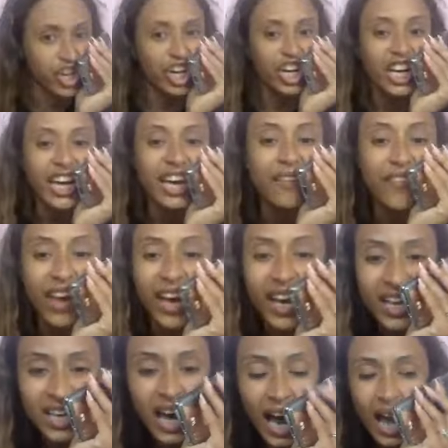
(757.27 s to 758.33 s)
to live
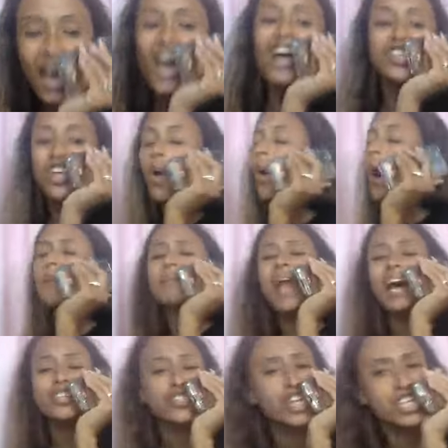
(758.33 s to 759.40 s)
in. So I'm
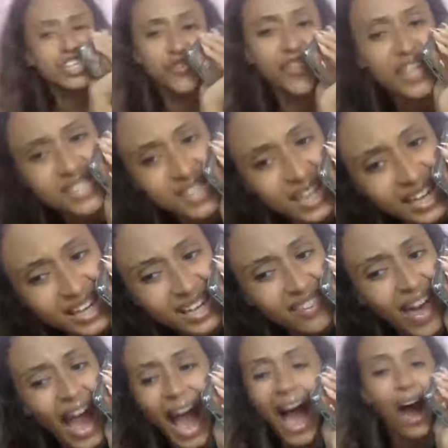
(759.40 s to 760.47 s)
not just visiting in
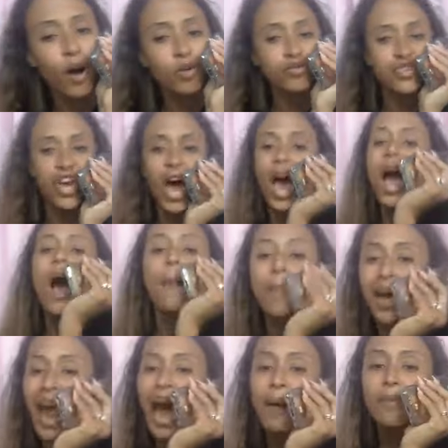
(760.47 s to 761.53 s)
the house,
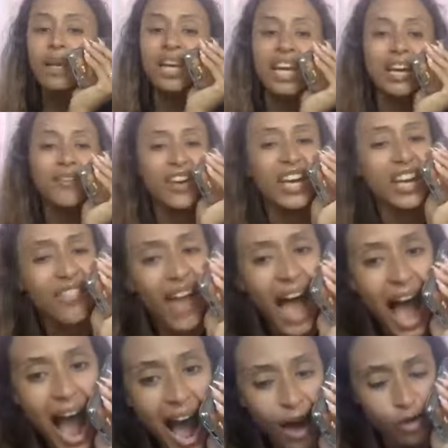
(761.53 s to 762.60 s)
but I'm living in the
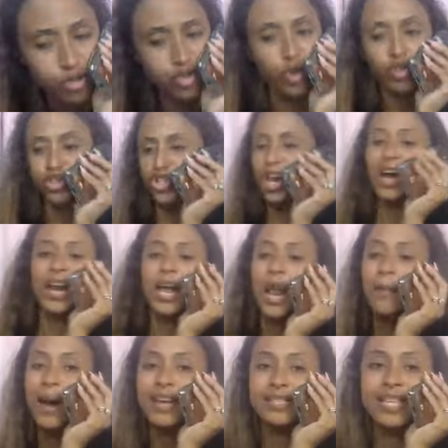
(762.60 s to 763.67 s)
house. And if
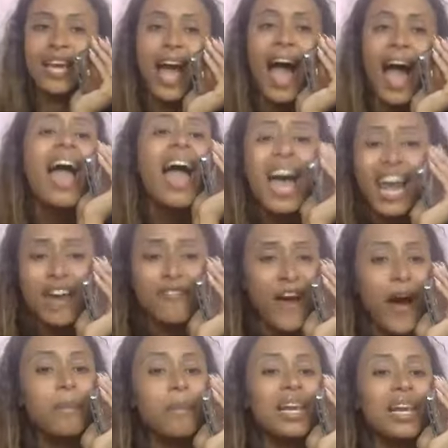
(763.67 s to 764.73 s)
I'm
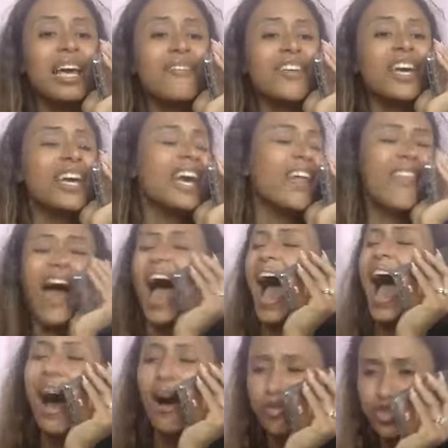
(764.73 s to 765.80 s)
living in the
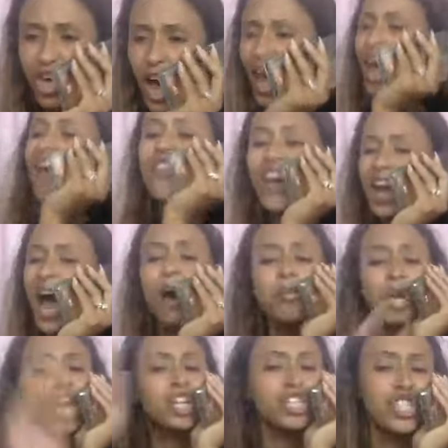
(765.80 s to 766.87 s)
house, then I'm
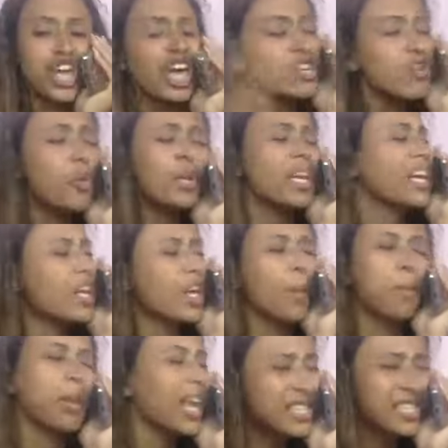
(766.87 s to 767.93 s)
continually in a
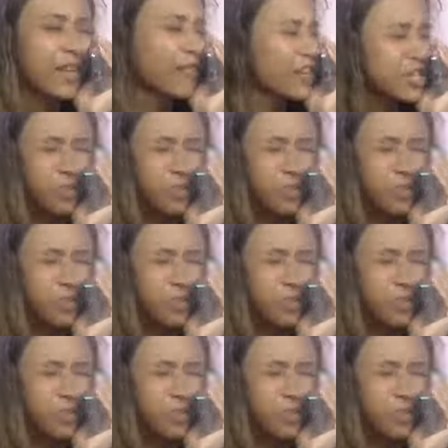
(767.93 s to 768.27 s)
place of his